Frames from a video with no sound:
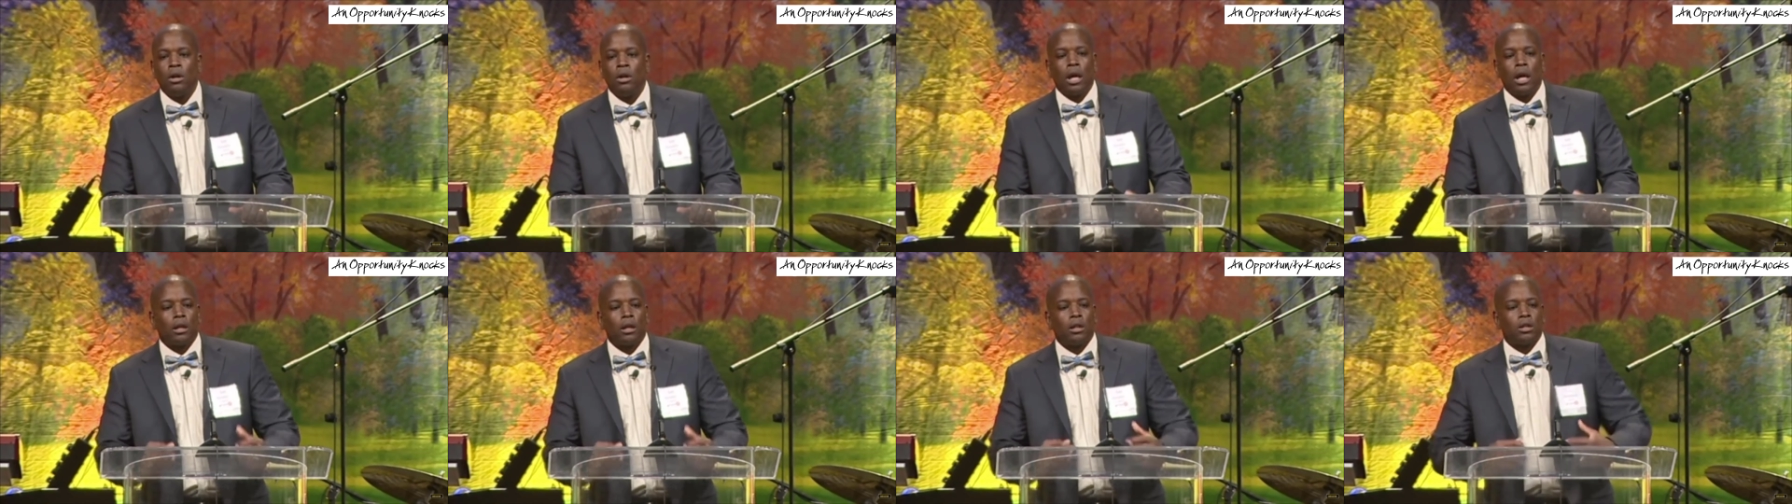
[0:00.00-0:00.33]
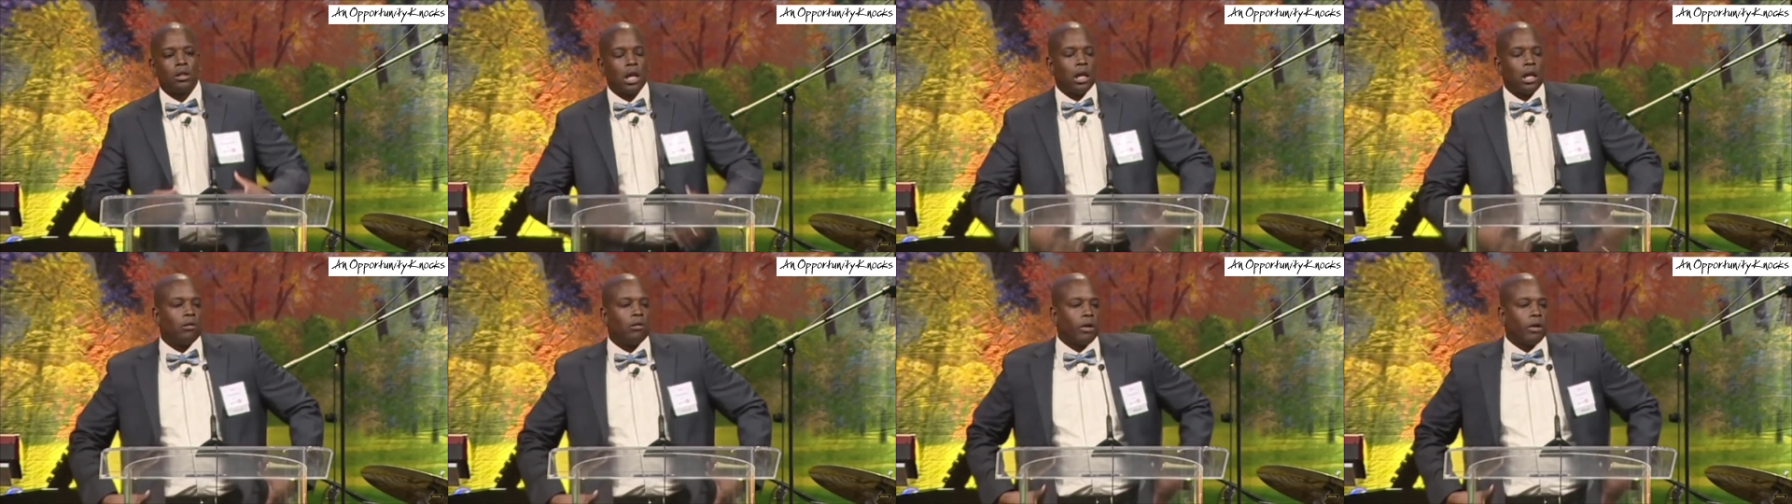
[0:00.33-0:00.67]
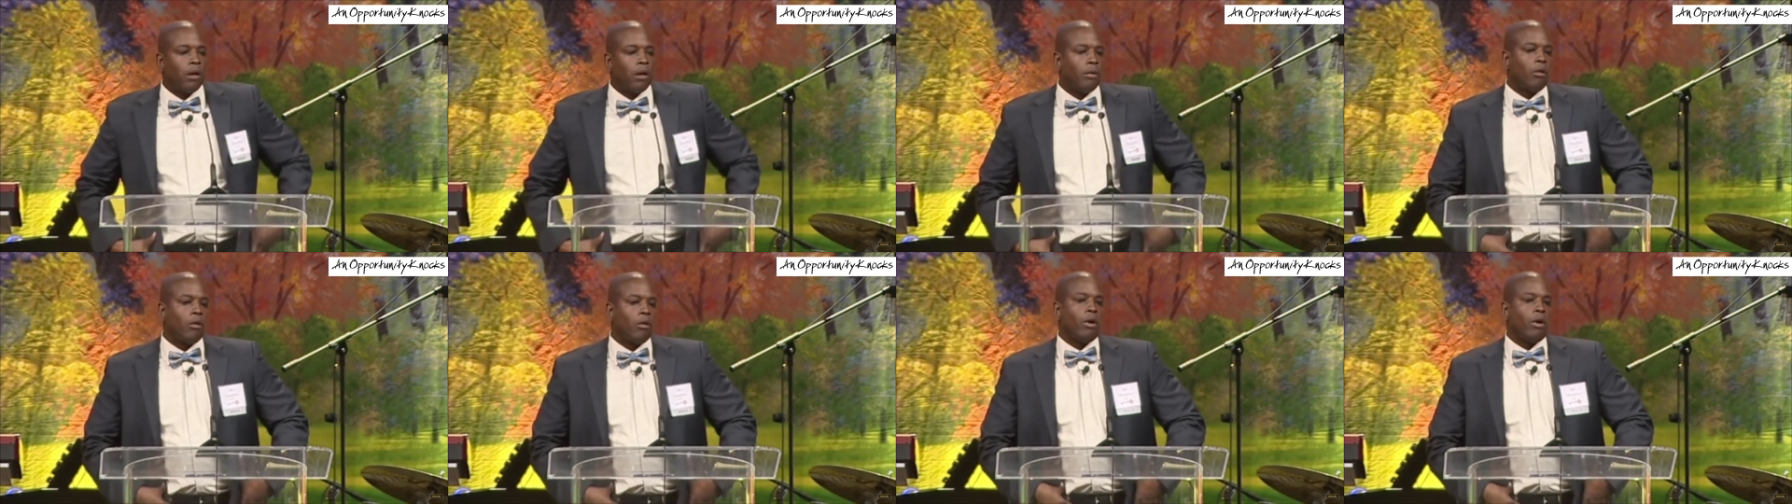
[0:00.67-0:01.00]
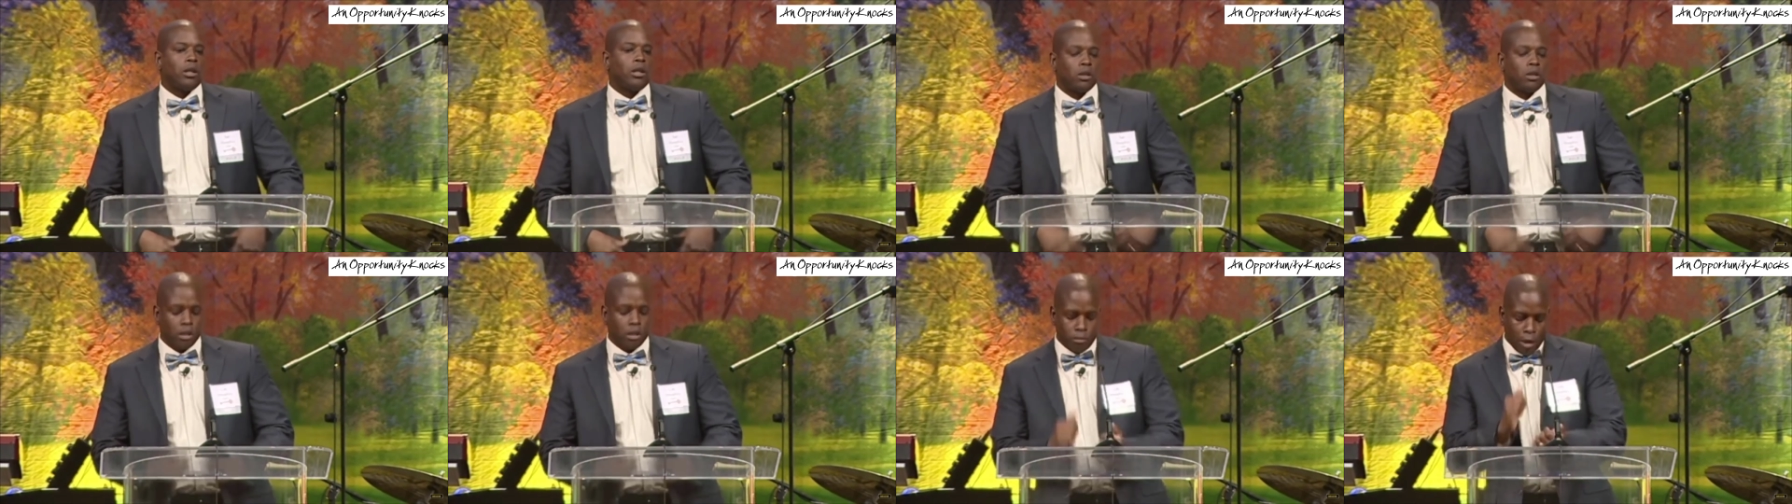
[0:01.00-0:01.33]
had a chain around my
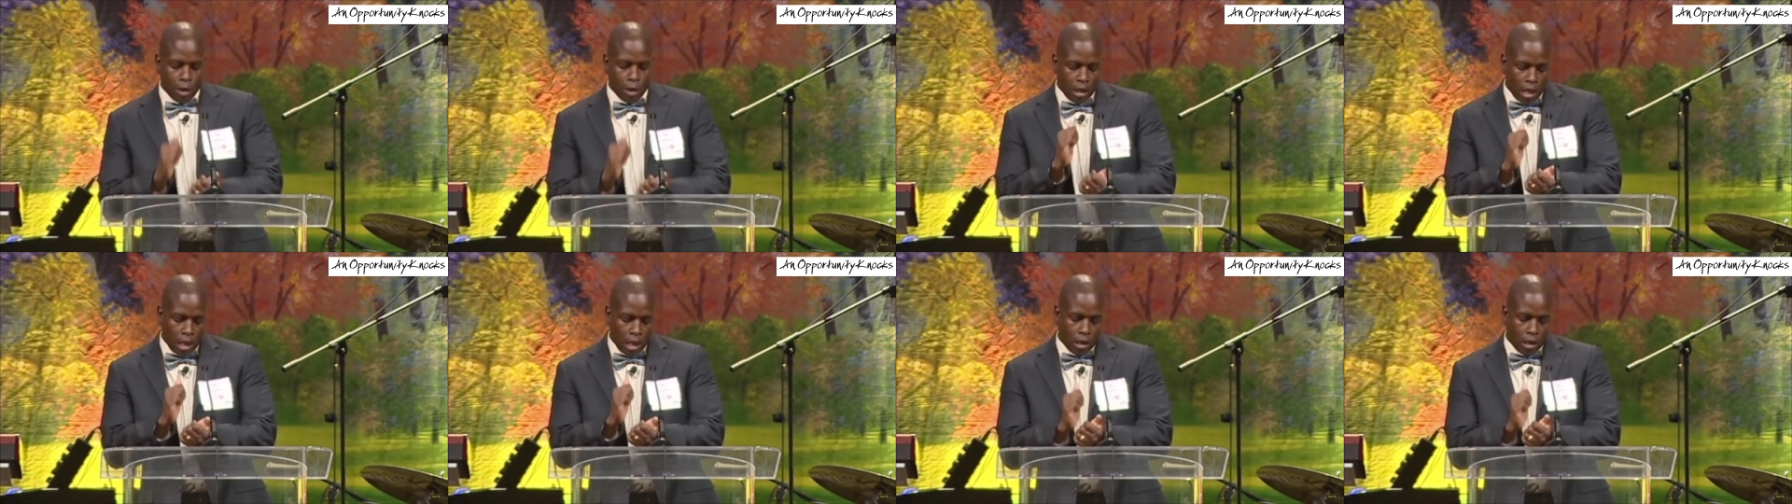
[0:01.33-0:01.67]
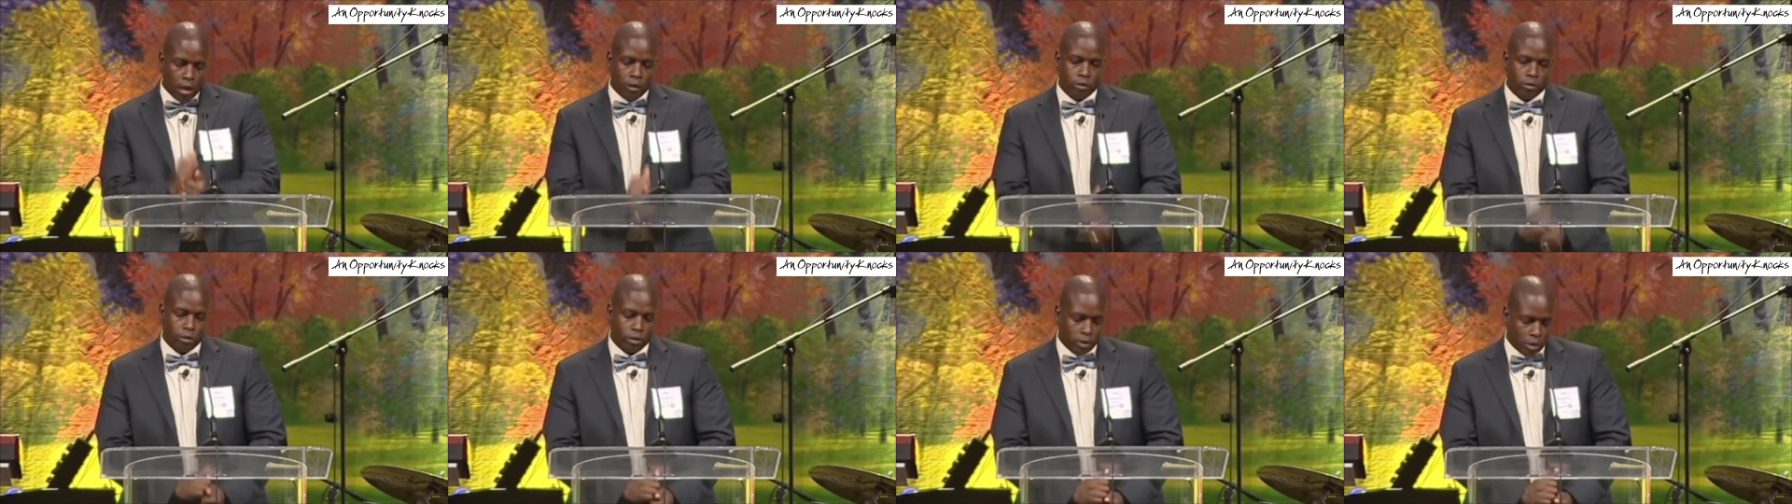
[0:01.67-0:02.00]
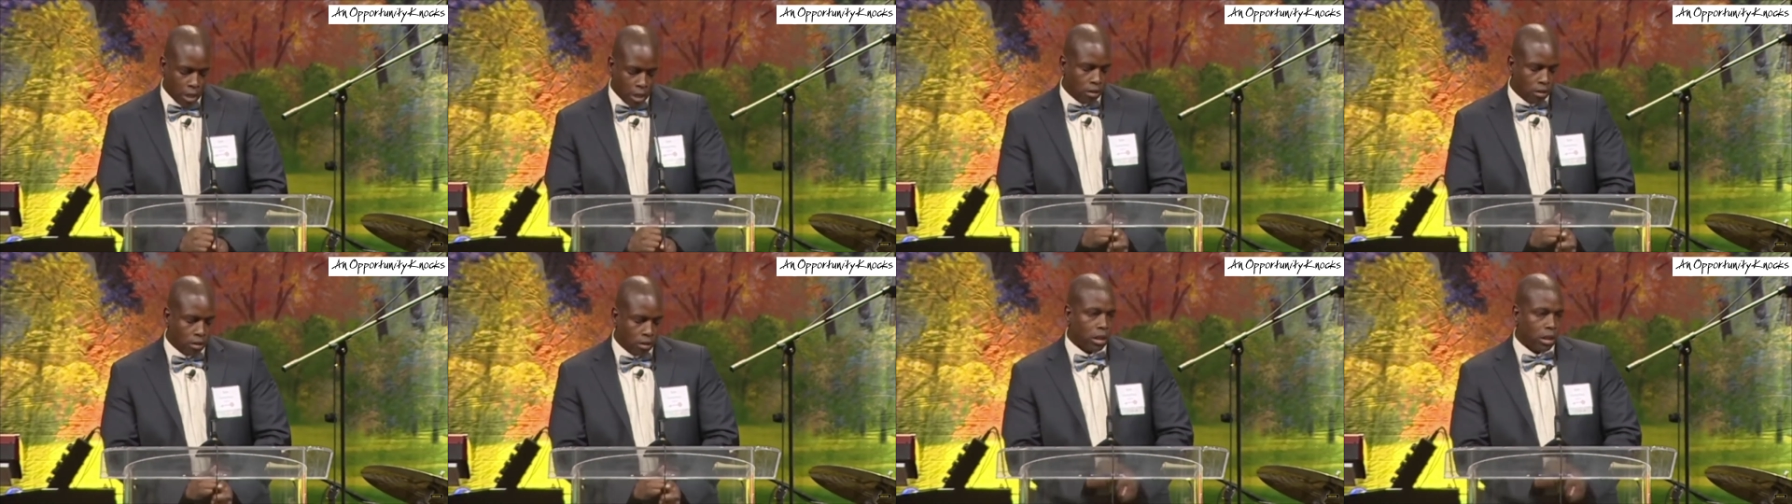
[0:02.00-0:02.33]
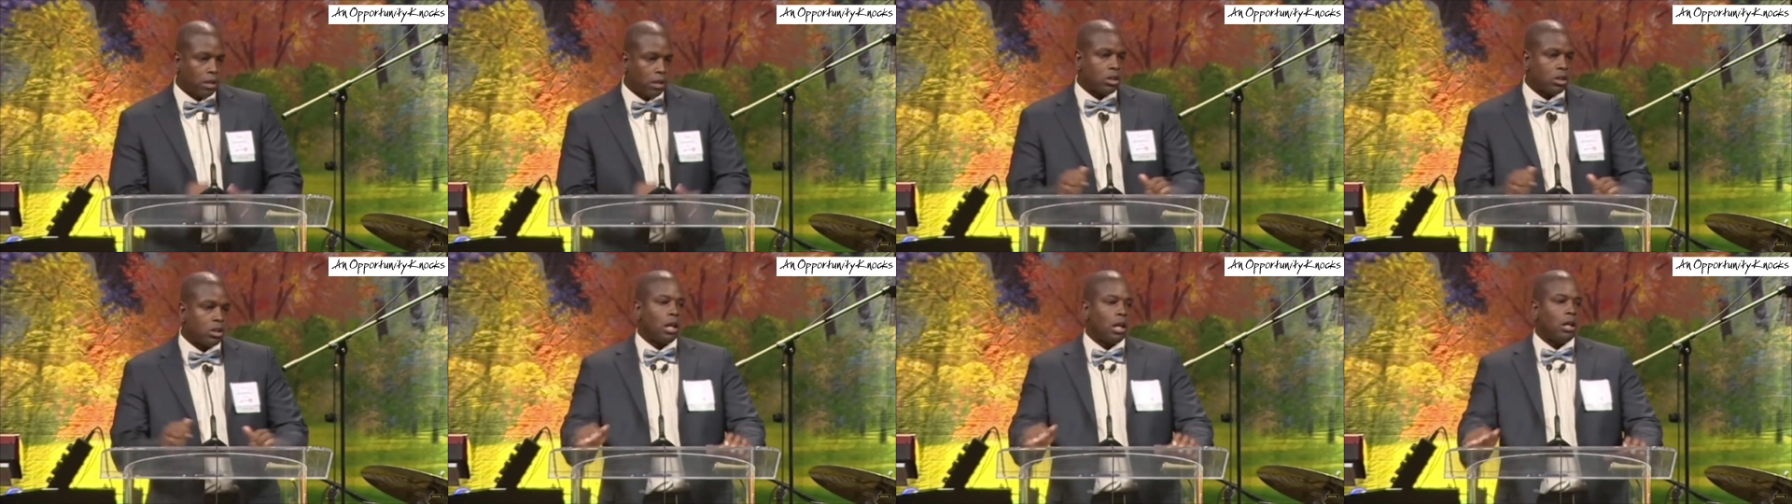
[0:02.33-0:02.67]
waist, and my handcuffs were attached to
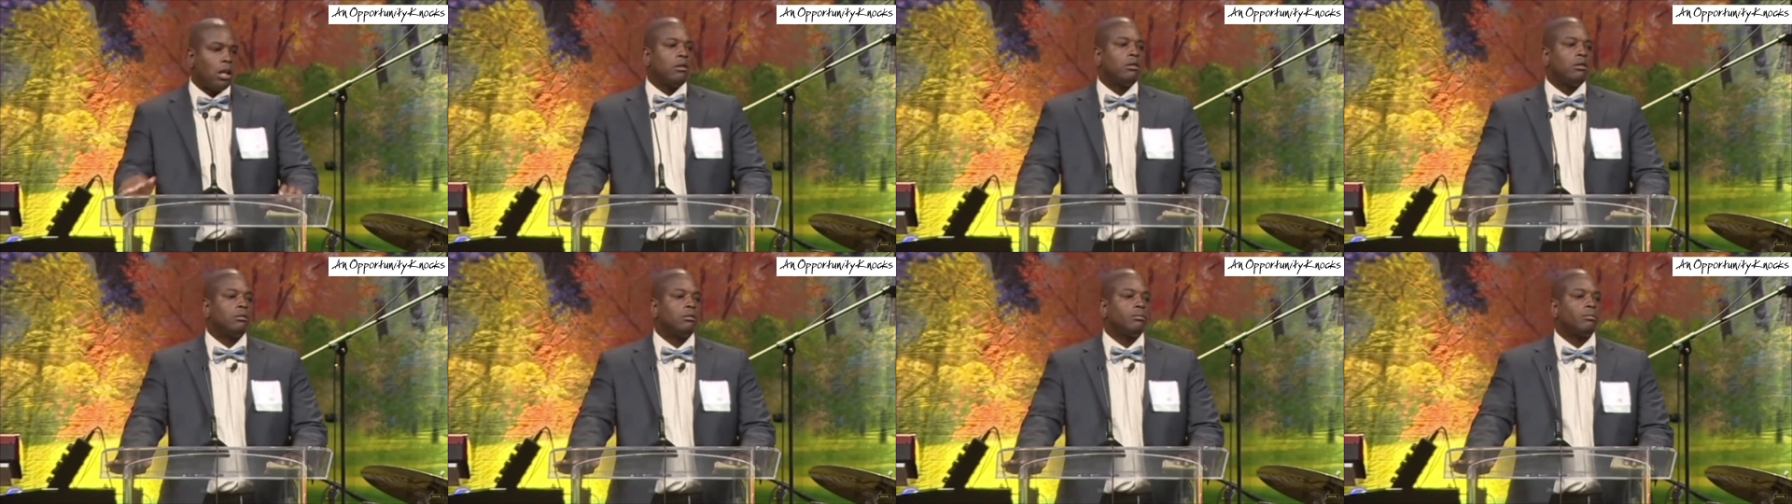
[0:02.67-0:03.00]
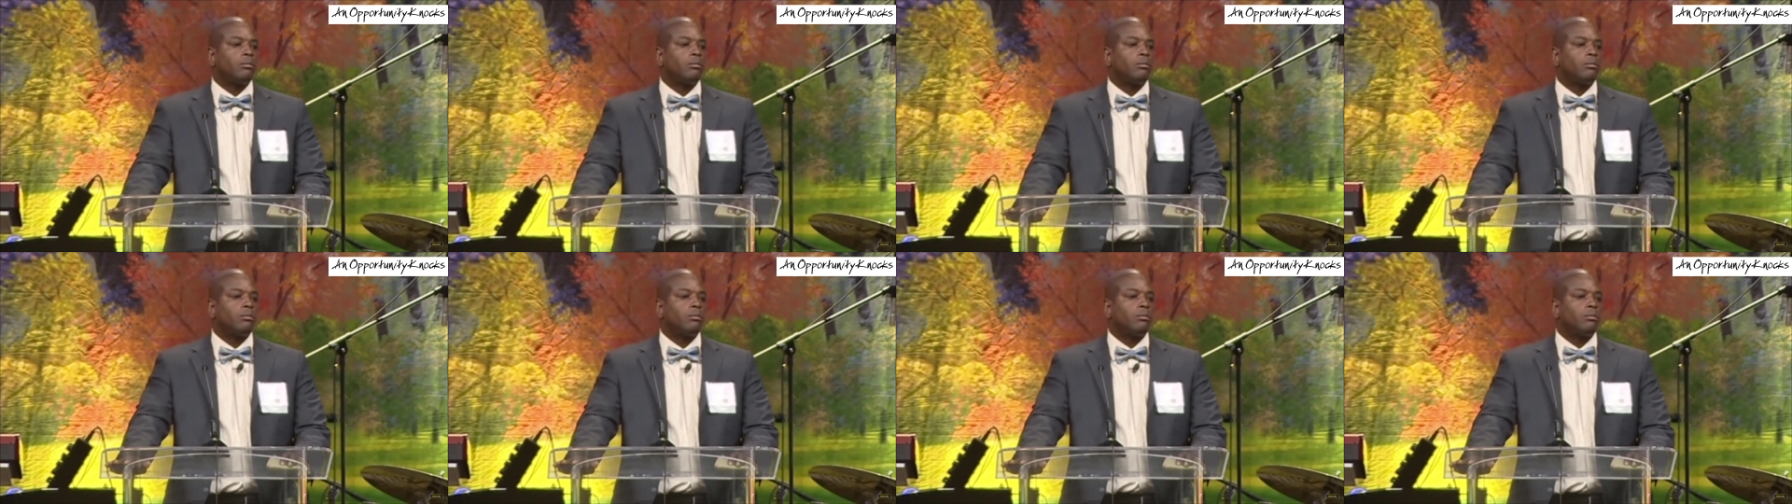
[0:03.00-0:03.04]
that chain.